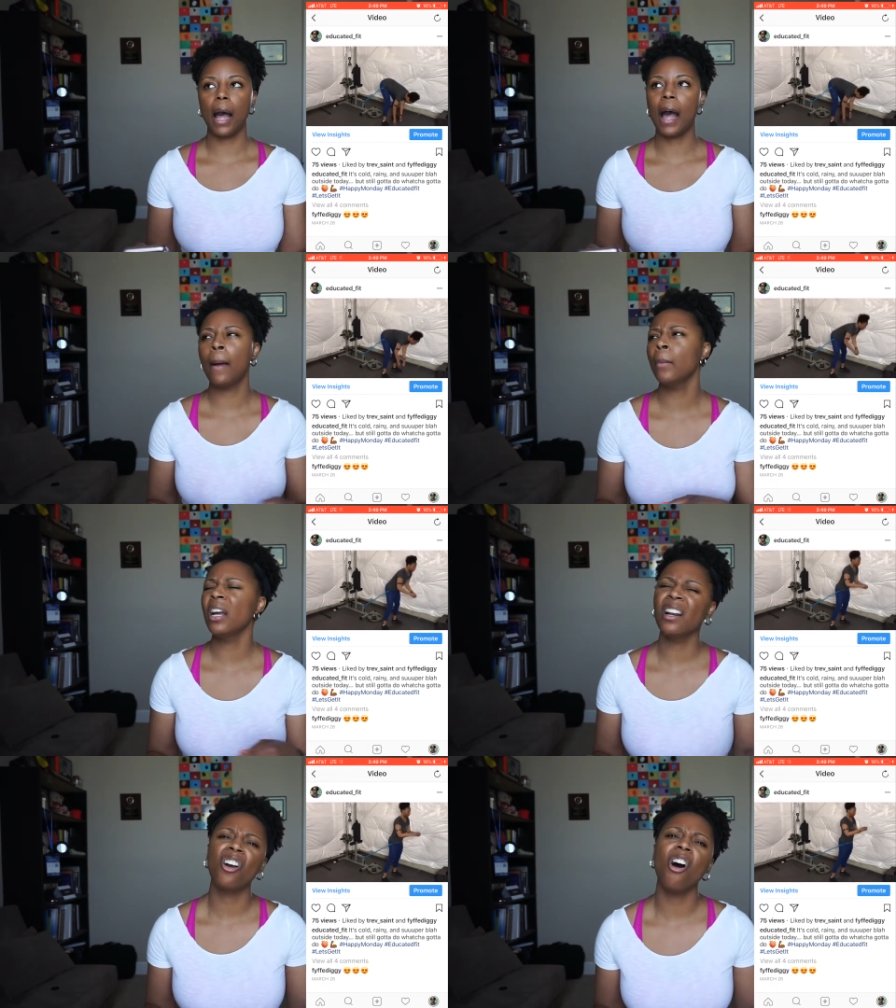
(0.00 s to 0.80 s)

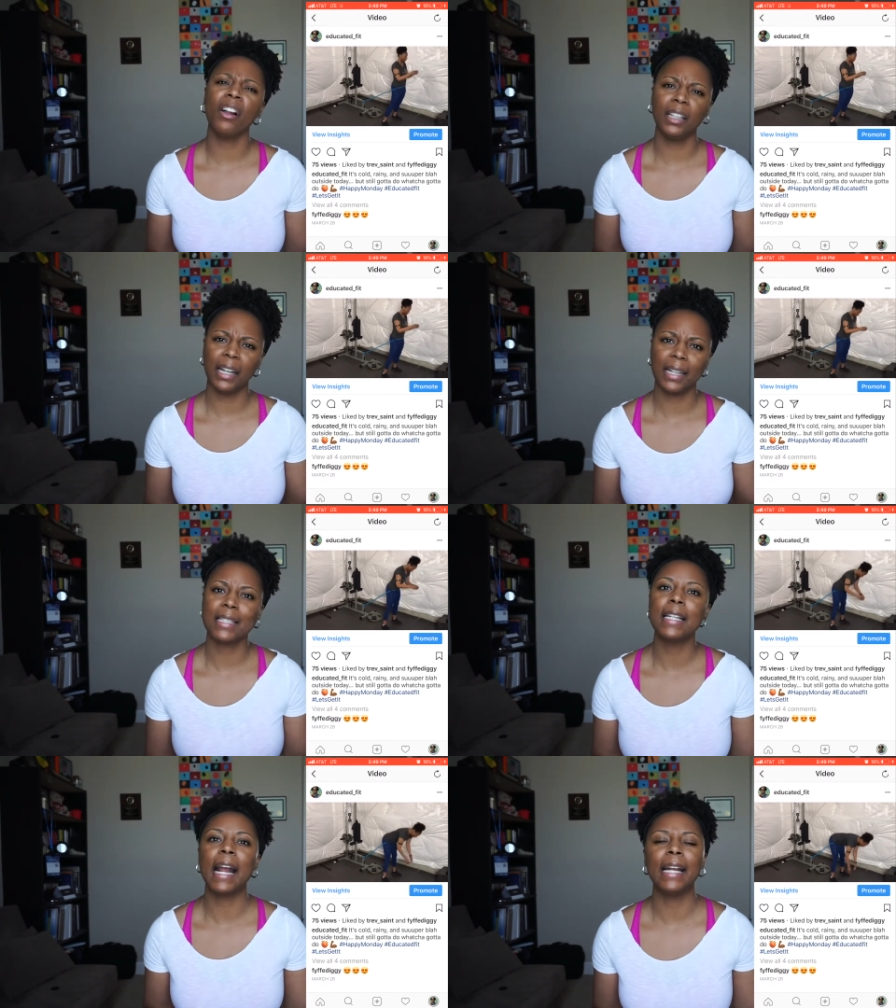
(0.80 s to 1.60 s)
gonna call it like a
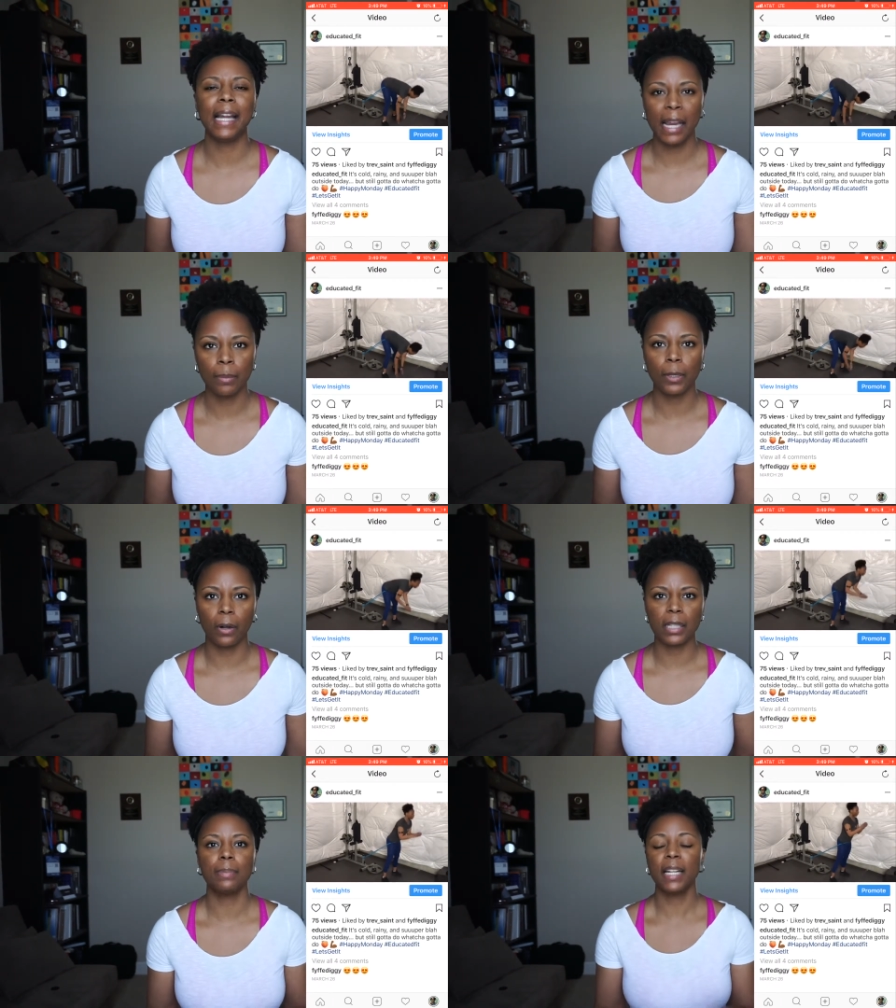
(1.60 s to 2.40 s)
standing hip
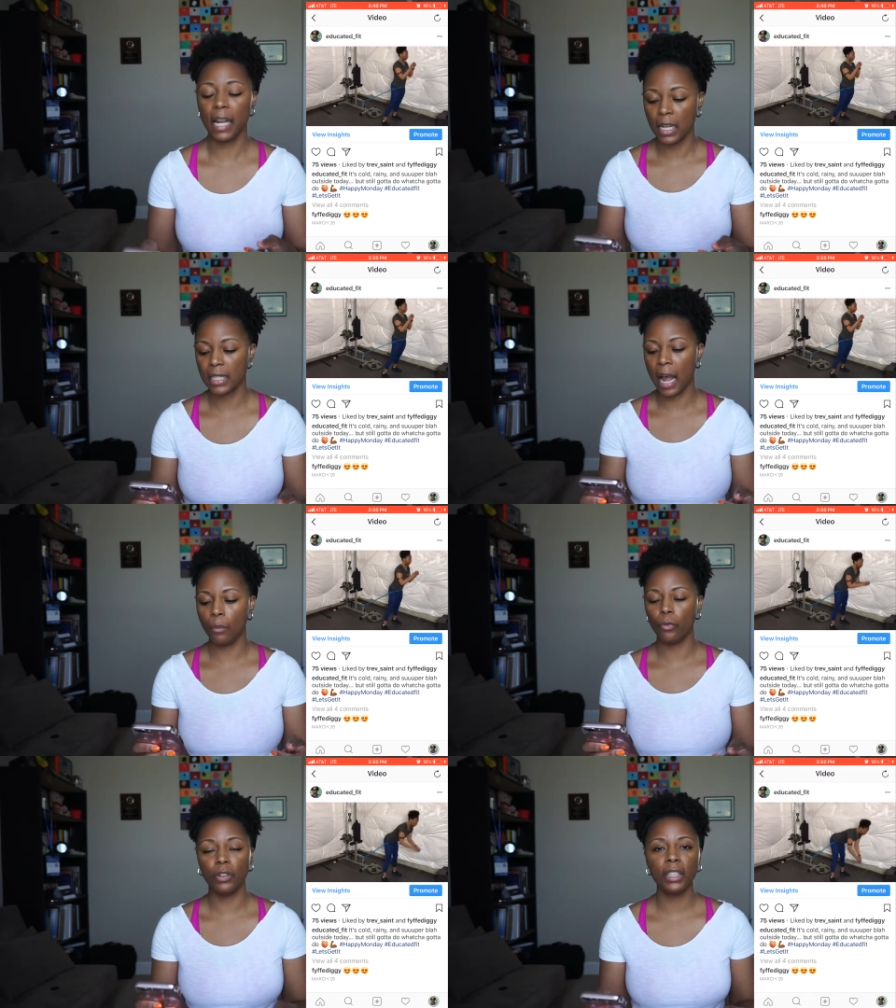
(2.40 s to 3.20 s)
thrust, because
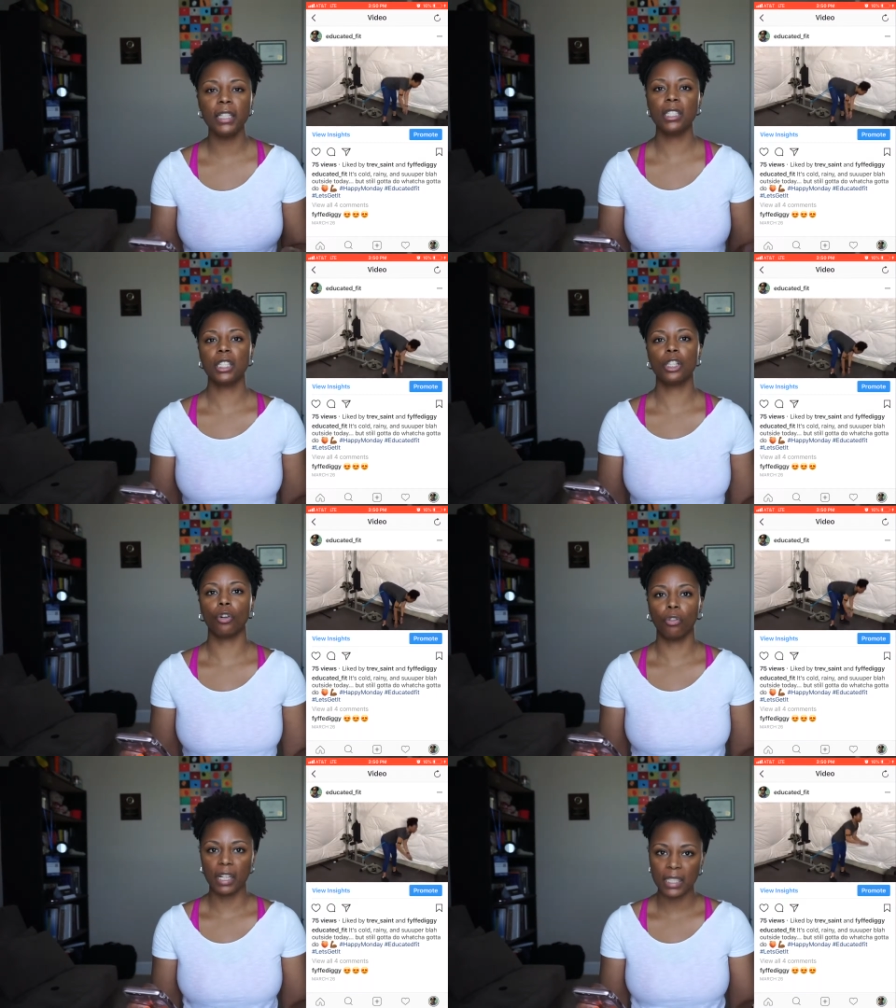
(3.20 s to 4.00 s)
I'm really just
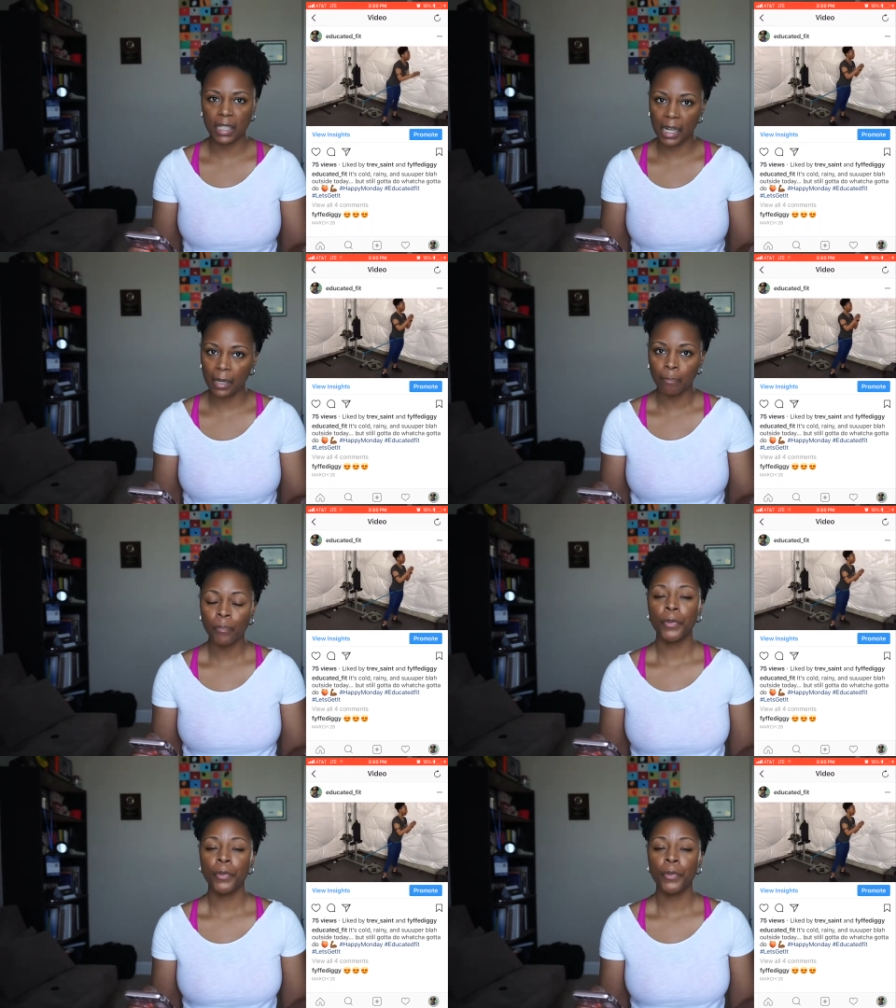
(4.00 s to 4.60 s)
thrusting